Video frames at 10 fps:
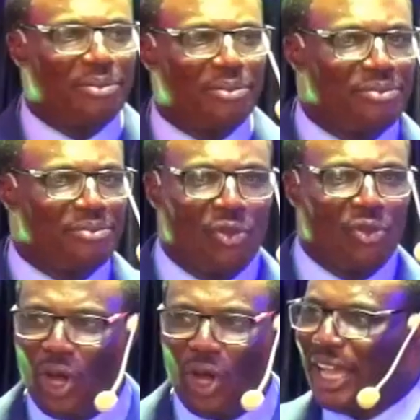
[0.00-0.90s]
what are
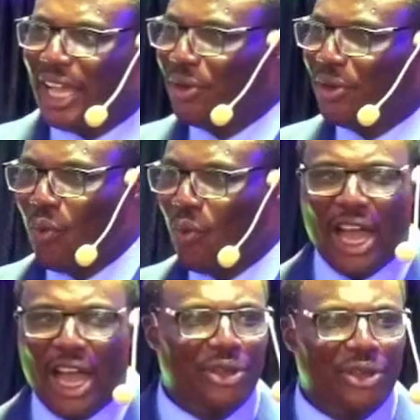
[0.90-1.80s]
you? Why are you
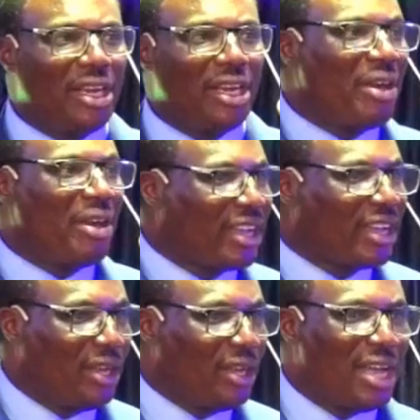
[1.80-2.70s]
in America? They will
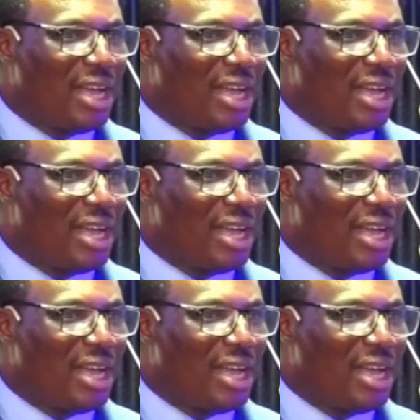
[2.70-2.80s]
ask you.